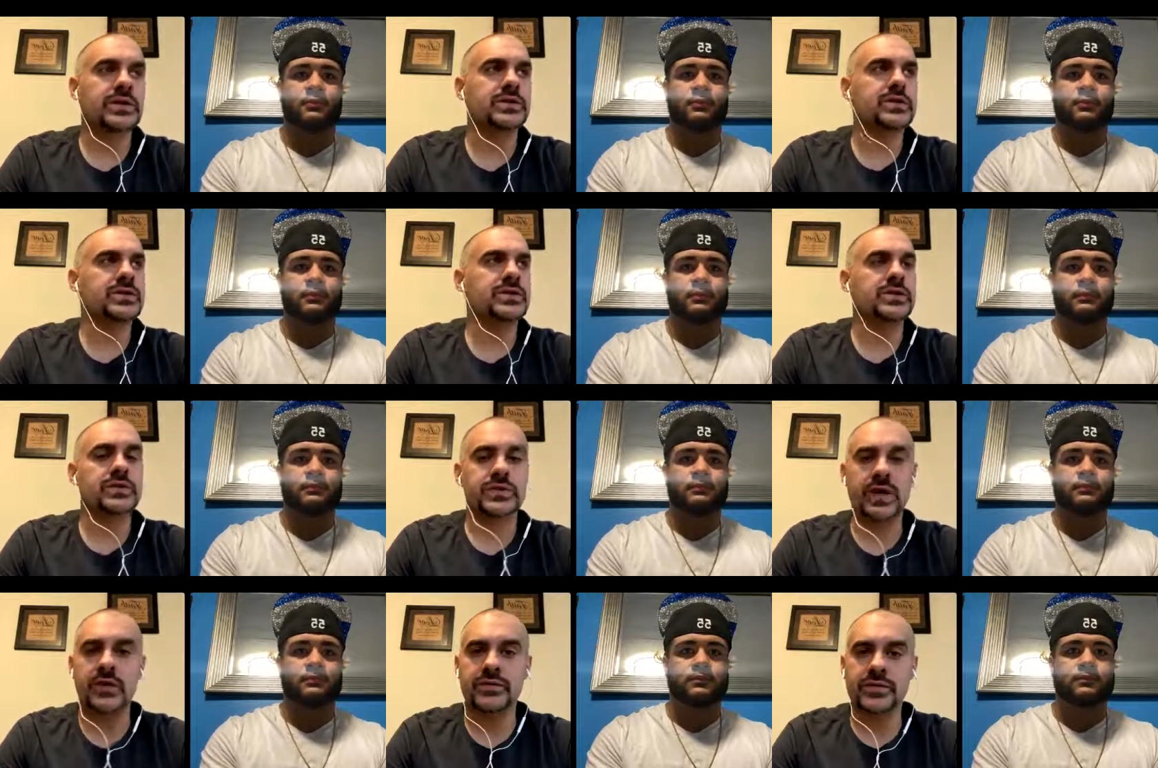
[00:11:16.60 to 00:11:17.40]
Speaker 1: such as
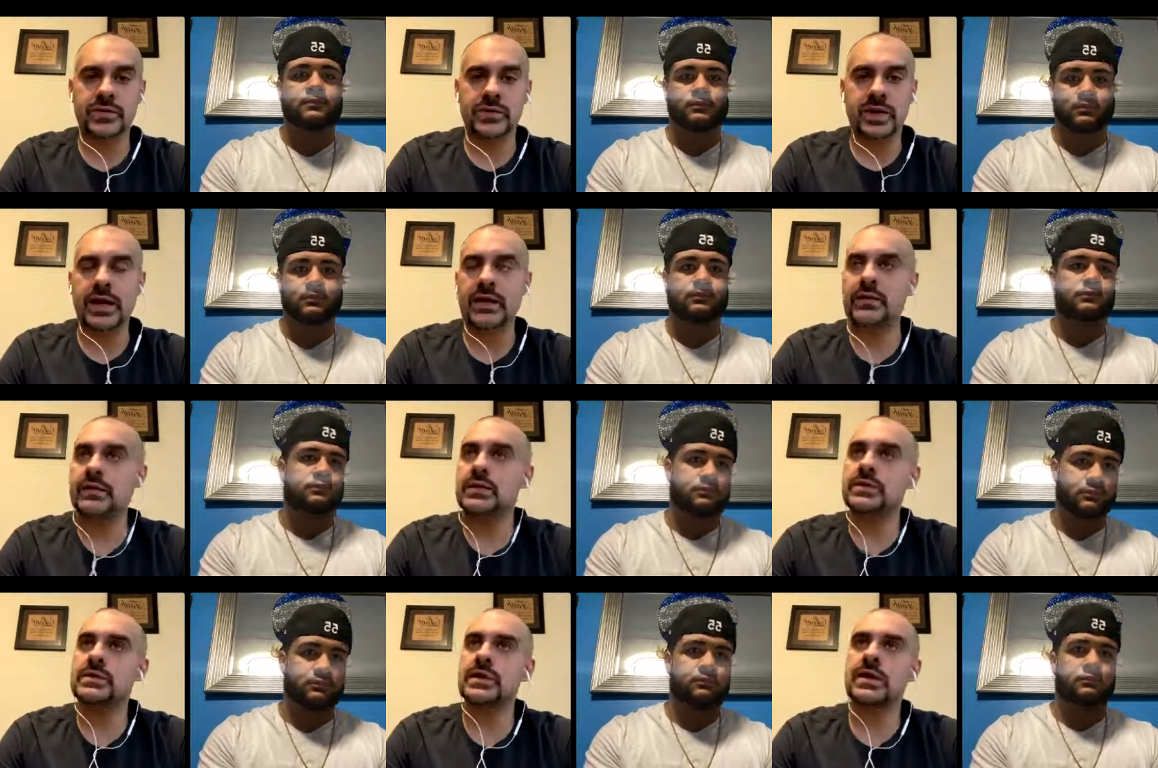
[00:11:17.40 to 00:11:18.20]
yourself, student
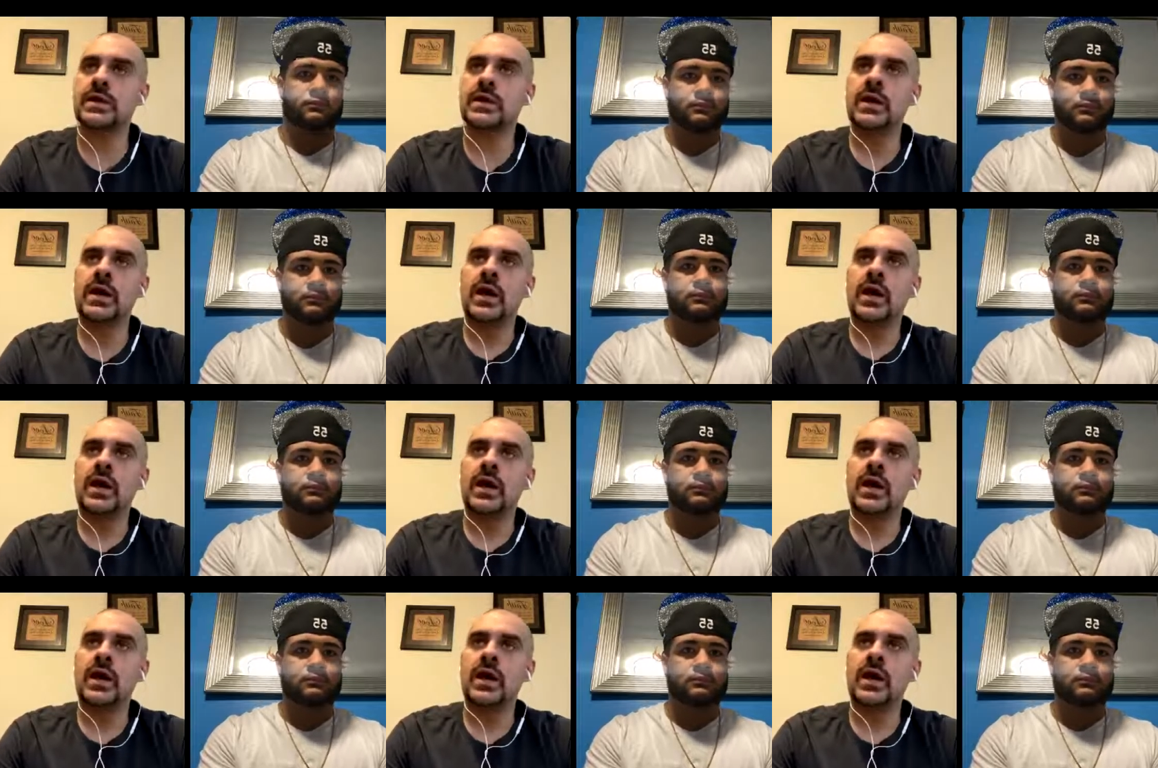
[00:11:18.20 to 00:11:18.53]
athletes, and